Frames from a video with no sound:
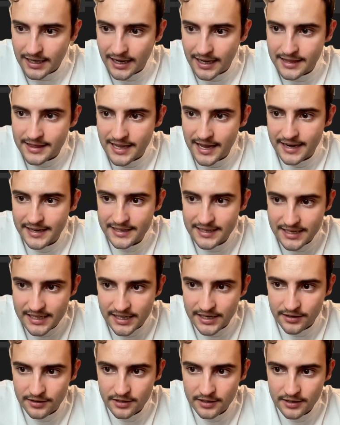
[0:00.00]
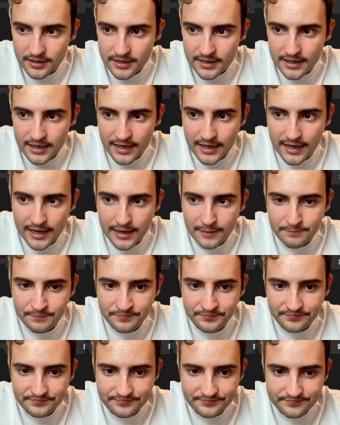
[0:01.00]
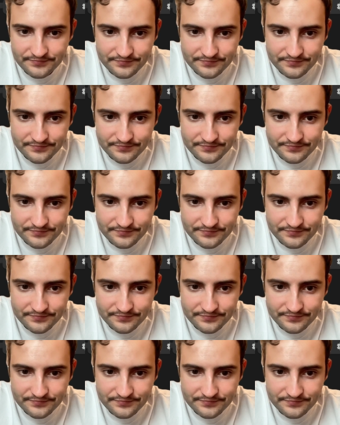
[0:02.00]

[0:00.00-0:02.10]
And then here, did